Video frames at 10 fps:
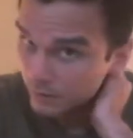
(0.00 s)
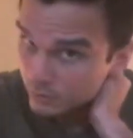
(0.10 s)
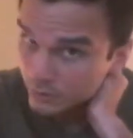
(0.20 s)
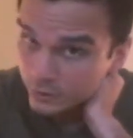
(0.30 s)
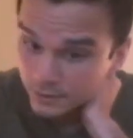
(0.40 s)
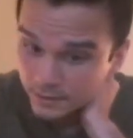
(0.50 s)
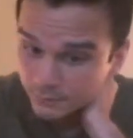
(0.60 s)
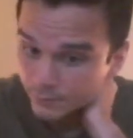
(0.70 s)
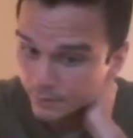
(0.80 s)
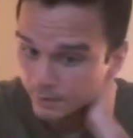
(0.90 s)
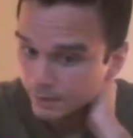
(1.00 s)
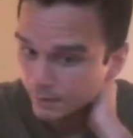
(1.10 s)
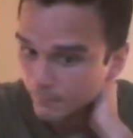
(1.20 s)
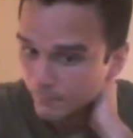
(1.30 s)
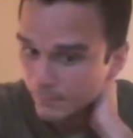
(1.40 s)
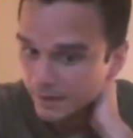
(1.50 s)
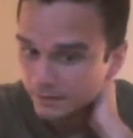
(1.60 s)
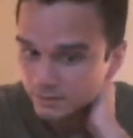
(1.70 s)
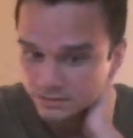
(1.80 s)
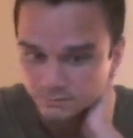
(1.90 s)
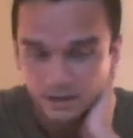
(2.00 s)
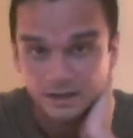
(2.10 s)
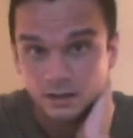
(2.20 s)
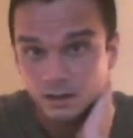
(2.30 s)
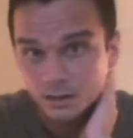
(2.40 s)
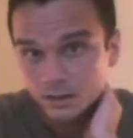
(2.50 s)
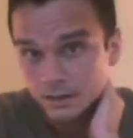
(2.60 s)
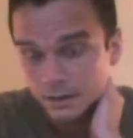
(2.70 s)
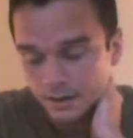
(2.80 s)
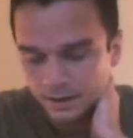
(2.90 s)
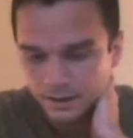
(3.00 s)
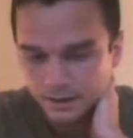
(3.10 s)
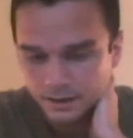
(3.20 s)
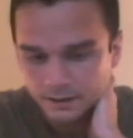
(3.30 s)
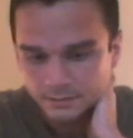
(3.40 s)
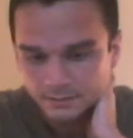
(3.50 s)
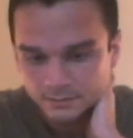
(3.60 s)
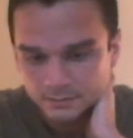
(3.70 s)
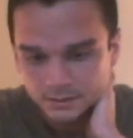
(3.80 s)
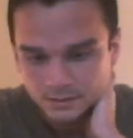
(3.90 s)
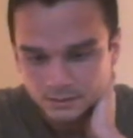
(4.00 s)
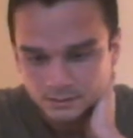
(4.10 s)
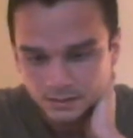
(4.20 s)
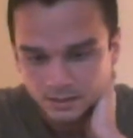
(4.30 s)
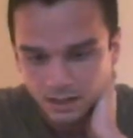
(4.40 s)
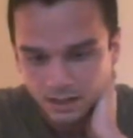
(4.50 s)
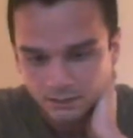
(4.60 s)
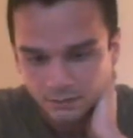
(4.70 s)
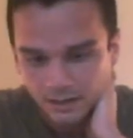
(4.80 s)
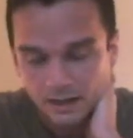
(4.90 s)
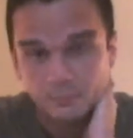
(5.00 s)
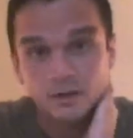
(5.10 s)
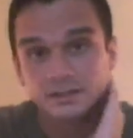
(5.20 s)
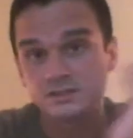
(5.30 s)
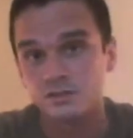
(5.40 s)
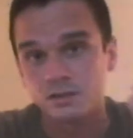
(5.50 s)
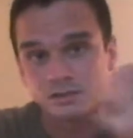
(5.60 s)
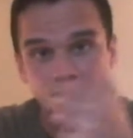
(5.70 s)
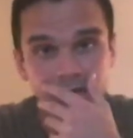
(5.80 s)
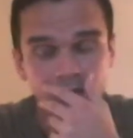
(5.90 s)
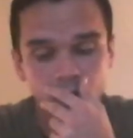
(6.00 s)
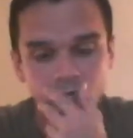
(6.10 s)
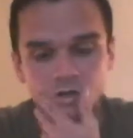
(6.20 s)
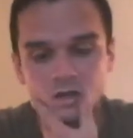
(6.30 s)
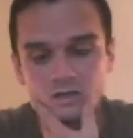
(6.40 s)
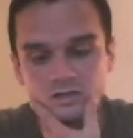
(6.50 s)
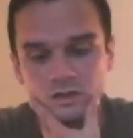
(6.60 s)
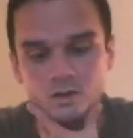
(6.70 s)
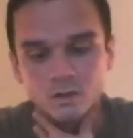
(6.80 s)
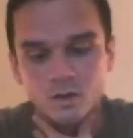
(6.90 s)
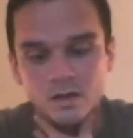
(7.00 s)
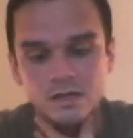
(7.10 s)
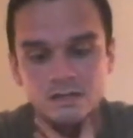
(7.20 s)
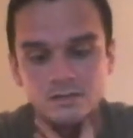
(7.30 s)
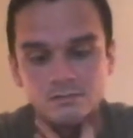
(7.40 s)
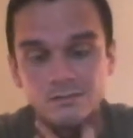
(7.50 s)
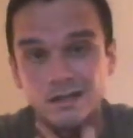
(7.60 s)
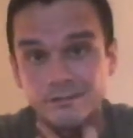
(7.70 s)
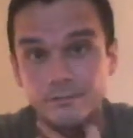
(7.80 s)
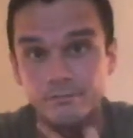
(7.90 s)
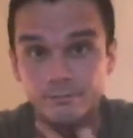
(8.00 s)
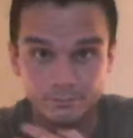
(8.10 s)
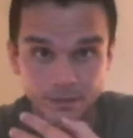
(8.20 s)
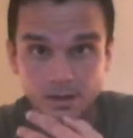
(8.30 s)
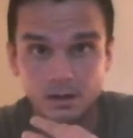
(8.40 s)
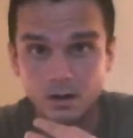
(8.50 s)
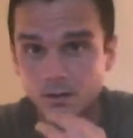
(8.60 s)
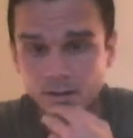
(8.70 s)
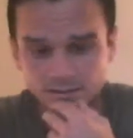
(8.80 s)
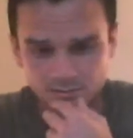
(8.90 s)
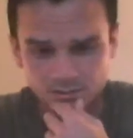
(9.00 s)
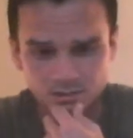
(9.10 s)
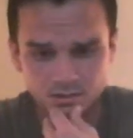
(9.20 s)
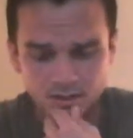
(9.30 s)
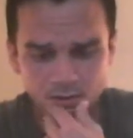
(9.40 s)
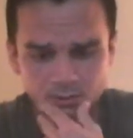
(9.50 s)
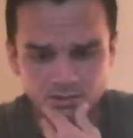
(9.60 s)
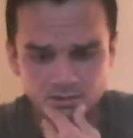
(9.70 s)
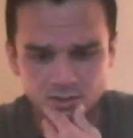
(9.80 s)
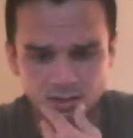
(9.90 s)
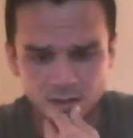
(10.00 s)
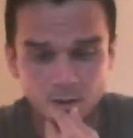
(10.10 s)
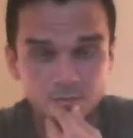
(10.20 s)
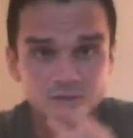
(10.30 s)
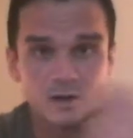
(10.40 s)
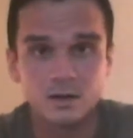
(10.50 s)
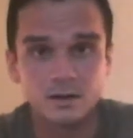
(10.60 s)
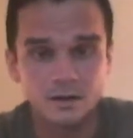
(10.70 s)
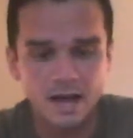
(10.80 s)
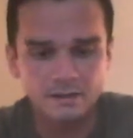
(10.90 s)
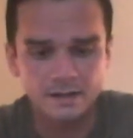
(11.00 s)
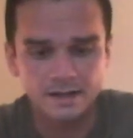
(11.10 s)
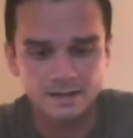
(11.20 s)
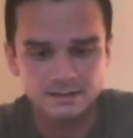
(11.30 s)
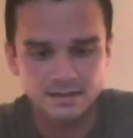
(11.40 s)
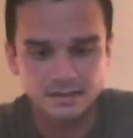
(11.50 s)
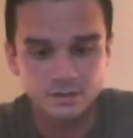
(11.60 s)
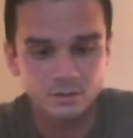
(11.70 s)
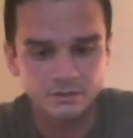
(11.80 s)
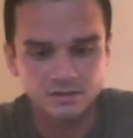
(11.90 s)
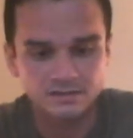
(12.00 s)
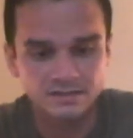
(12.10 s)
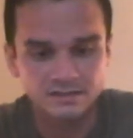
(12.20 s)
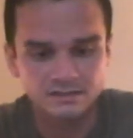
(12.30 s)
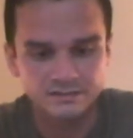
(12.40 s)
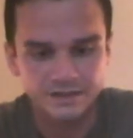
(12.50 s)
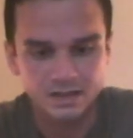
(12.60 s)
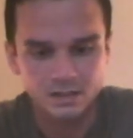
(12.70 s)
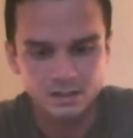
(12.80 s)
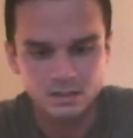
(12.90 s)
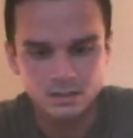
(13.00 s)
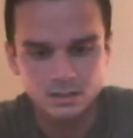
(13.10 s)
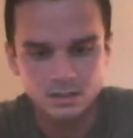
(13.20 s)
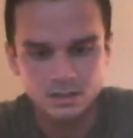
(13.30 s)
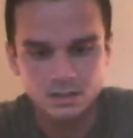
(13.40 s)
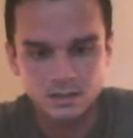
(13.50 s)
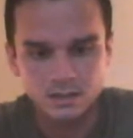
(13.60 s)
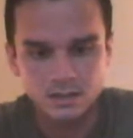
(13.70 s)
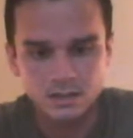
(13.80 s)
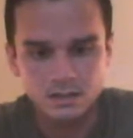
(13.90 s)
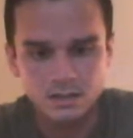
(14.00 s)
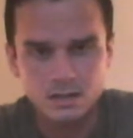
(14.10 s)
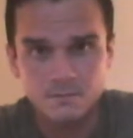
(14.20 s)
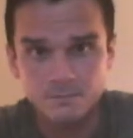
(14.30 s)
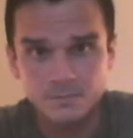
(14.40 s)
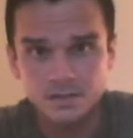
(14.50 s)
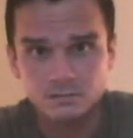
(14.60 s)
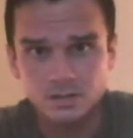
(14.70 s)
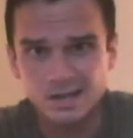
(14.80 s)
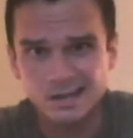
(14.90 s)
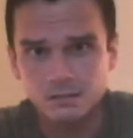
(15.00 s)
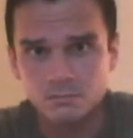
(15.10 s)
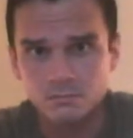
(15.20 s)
degree with a English minor, and then I ran out of money, so I joined the Coast Guard. So yeah, there you go. I went to Armstrong Atlantic State University in Savannah, and yeah, that's what I had.